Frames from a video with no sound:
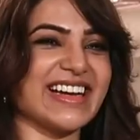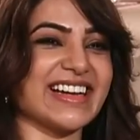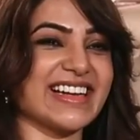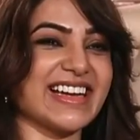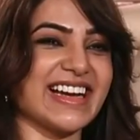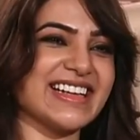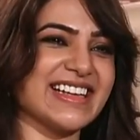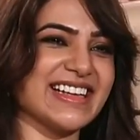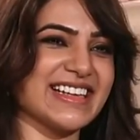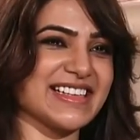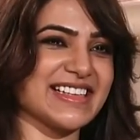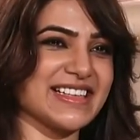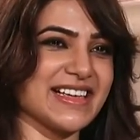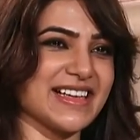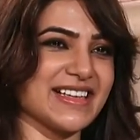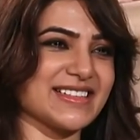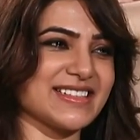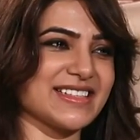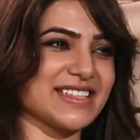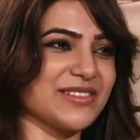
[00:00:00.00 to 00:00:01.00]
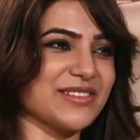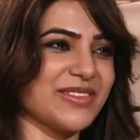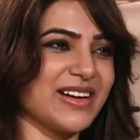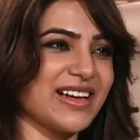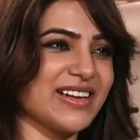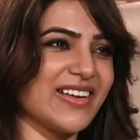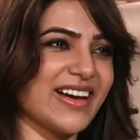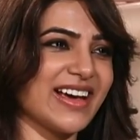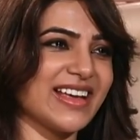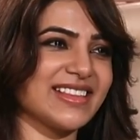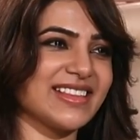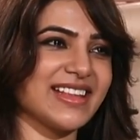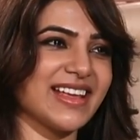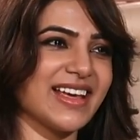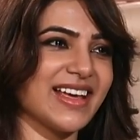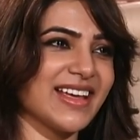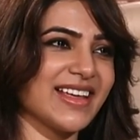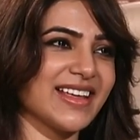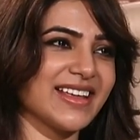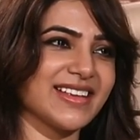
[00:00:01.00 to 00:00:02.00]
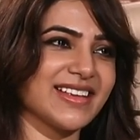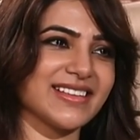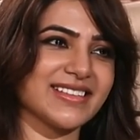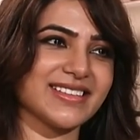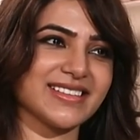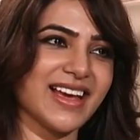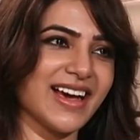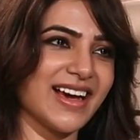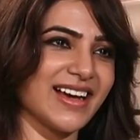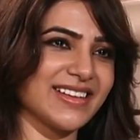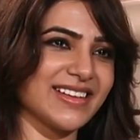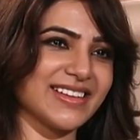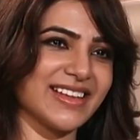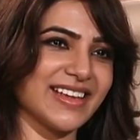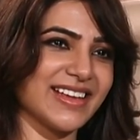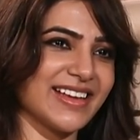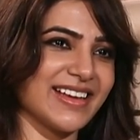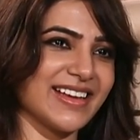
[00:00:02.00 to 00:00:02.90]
kani cinema lo aithe yeah they